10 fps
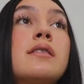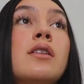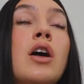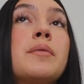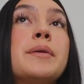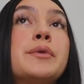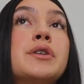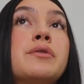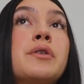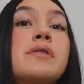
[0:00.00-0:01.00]
a lot of people
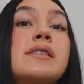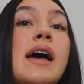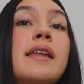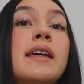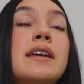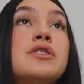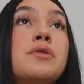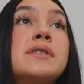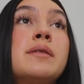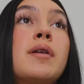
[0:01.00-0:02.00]
don't notice that like and
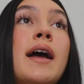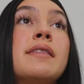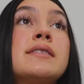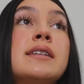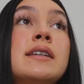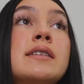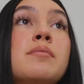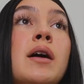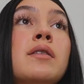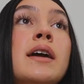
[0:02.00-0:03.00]
don't see behind the scenes
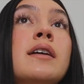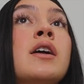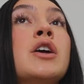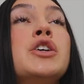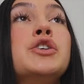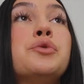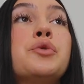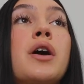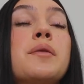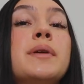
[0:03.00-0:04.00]
about like you
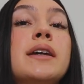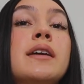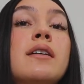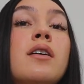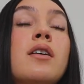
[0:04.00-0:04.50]
got to be